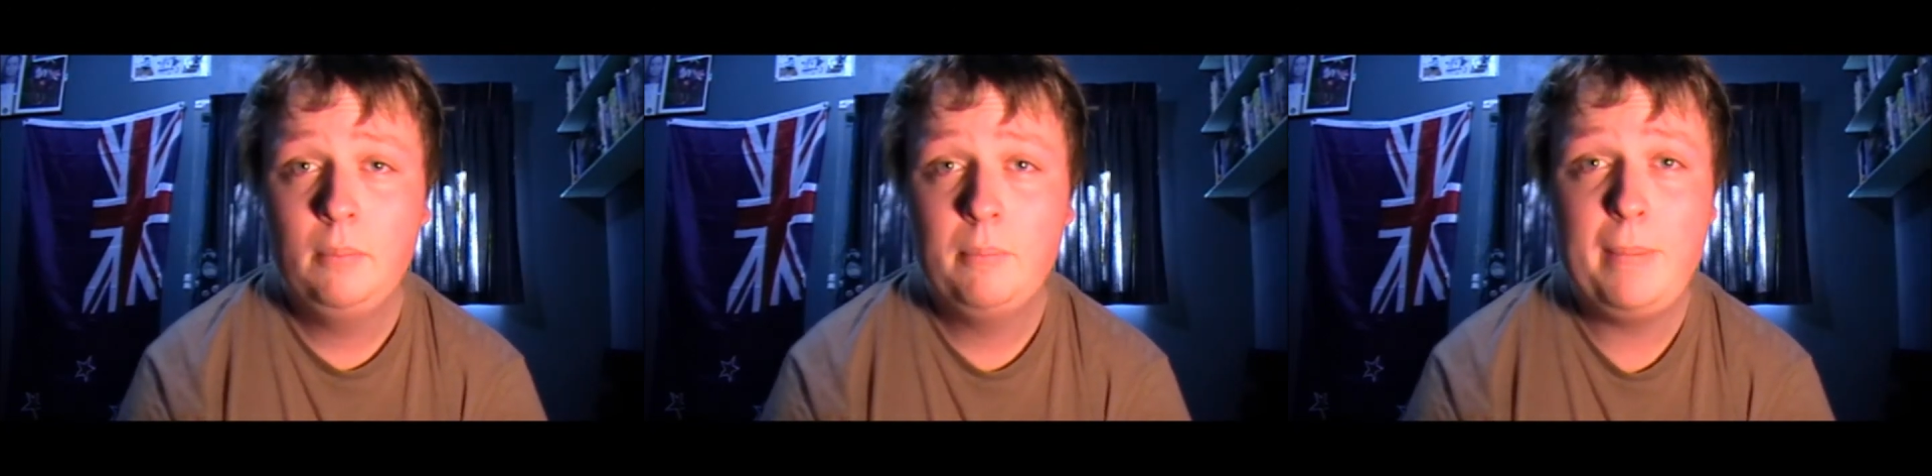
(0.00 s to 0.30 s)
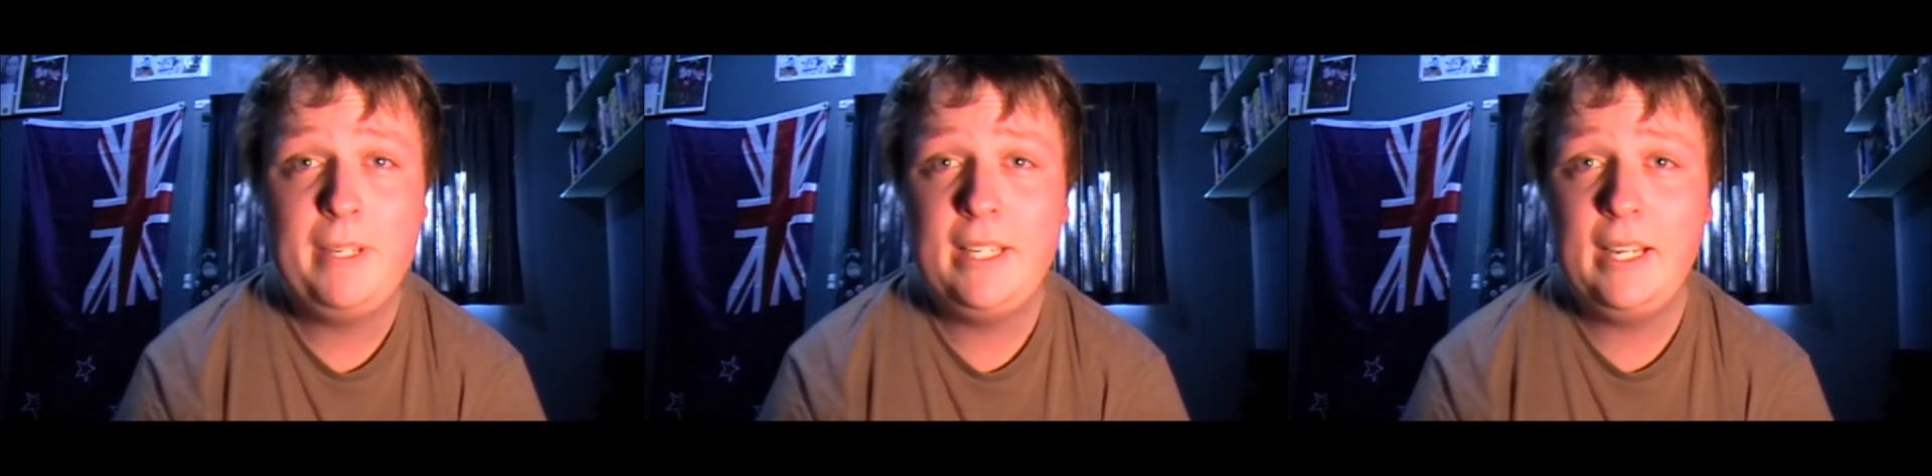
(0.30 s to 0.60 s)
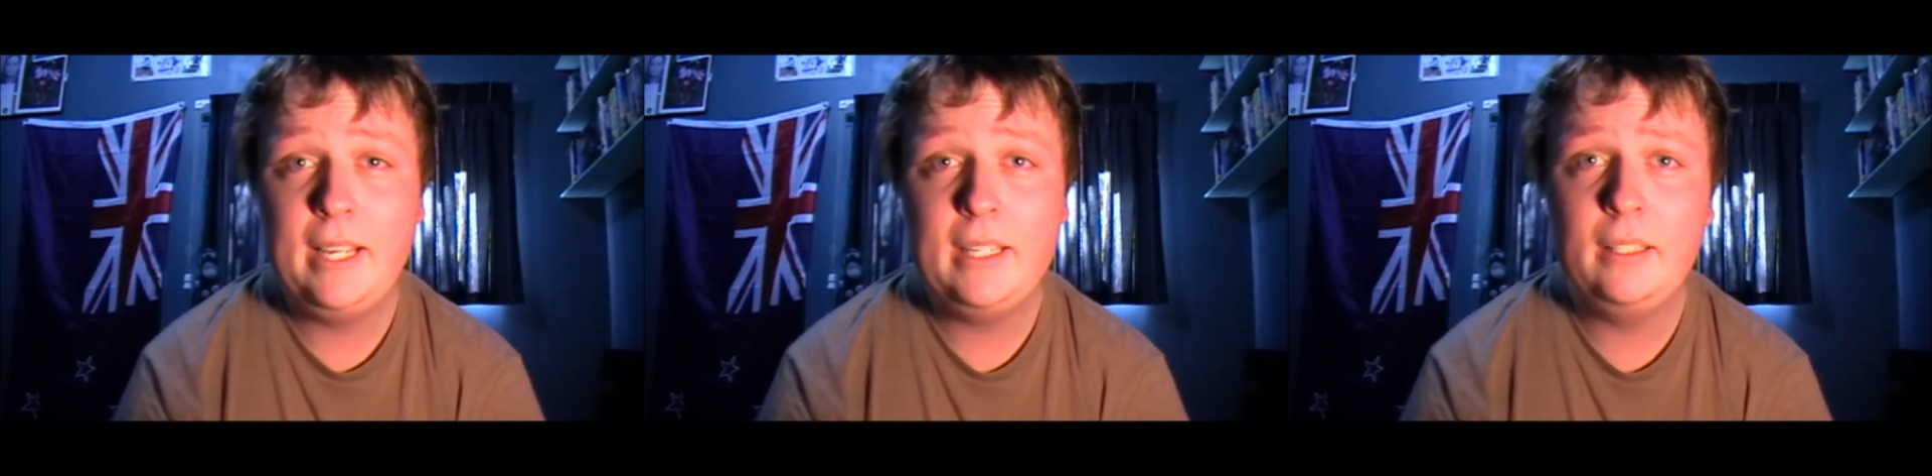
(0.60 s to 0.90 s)
Maybe
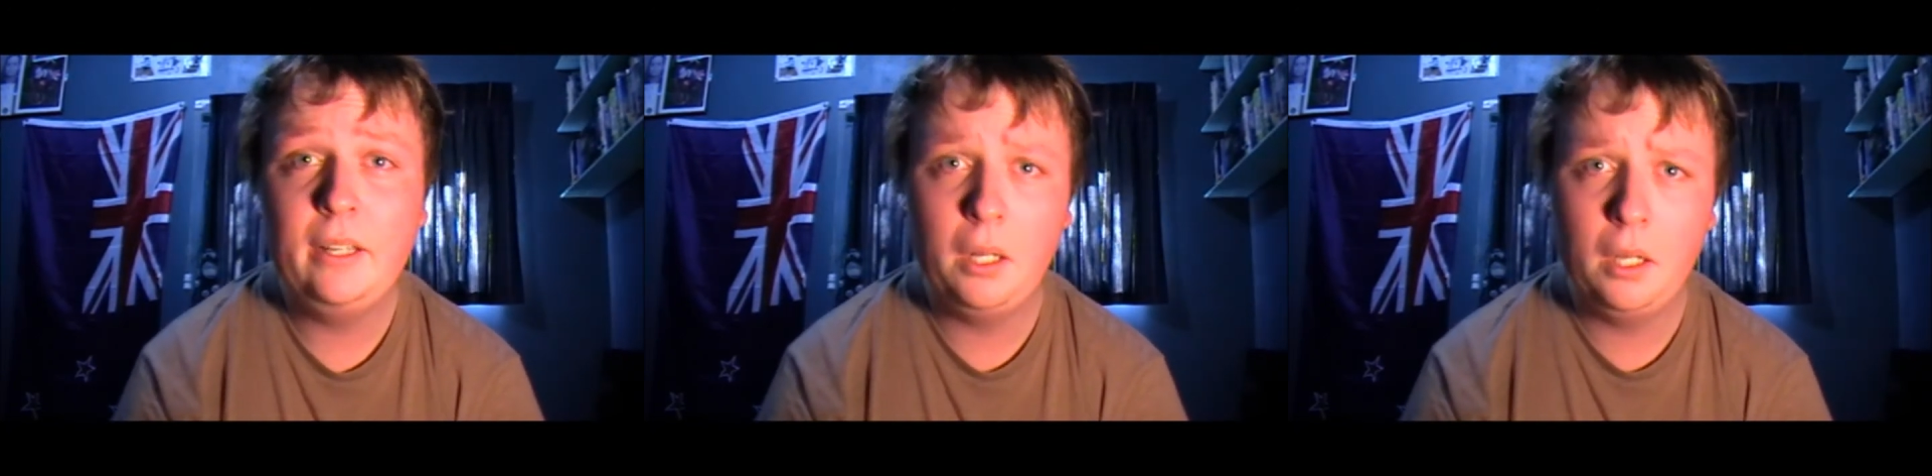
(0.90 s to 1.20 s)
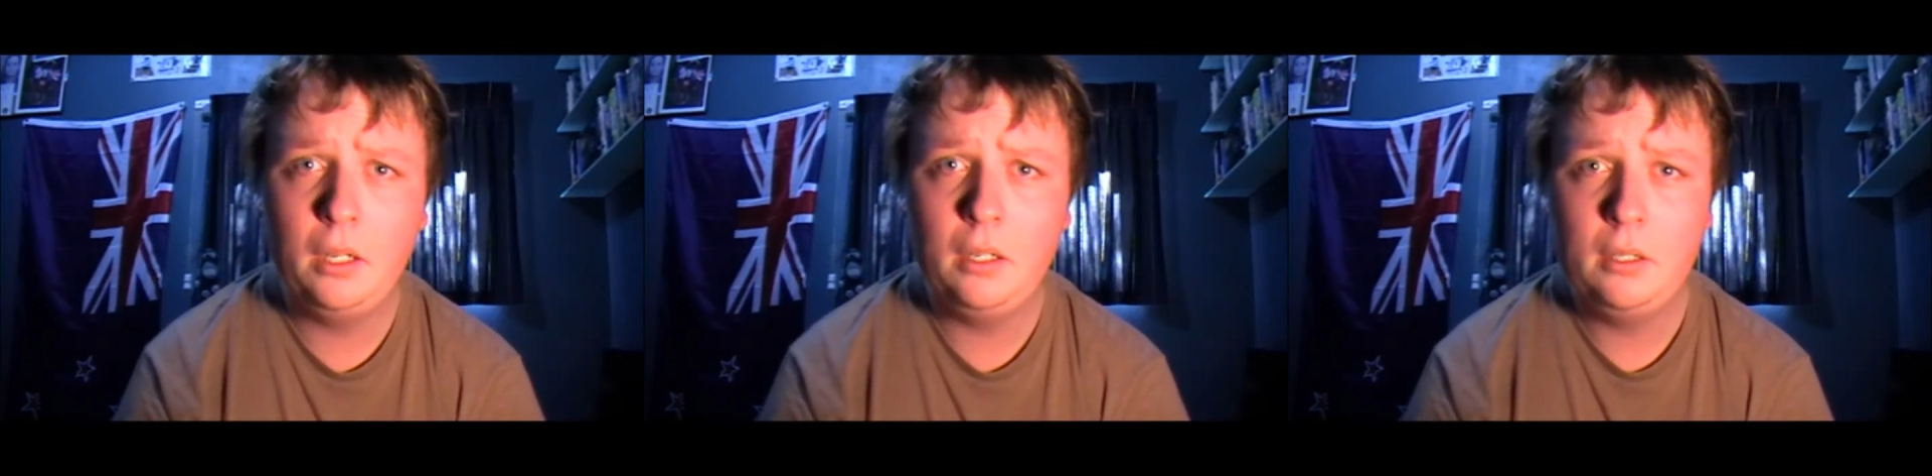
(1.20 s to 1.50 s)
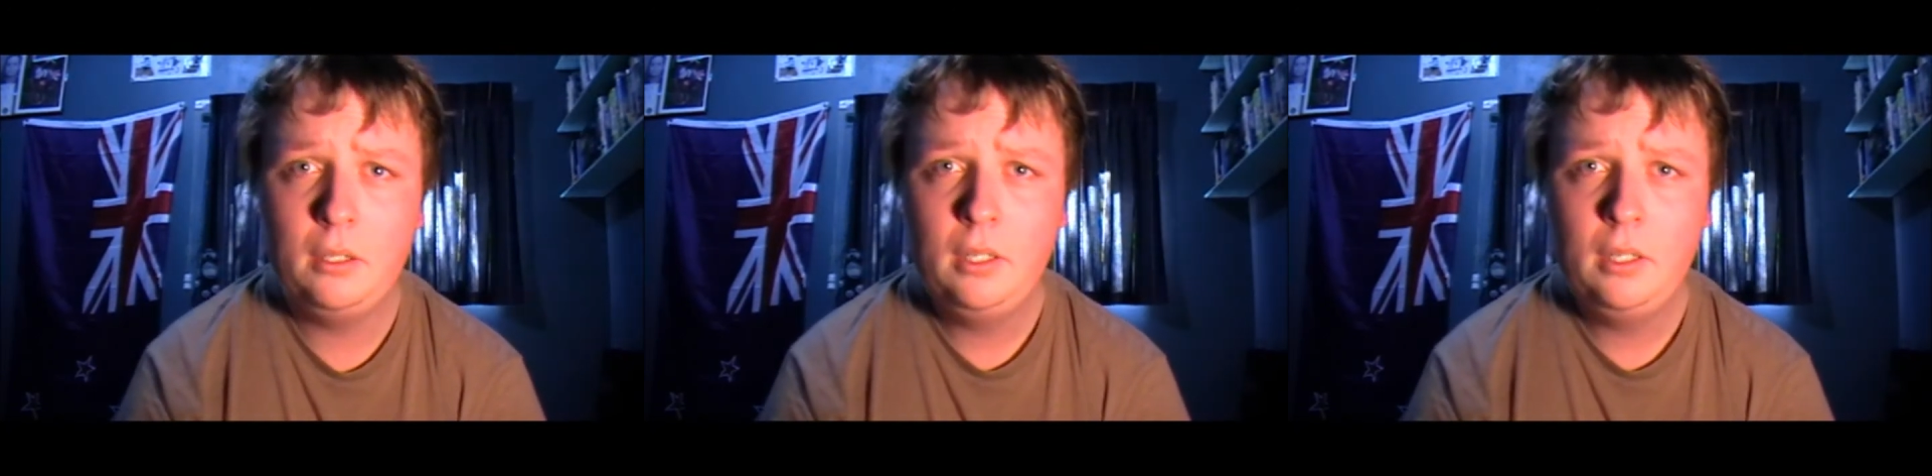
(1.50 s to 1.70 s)
in the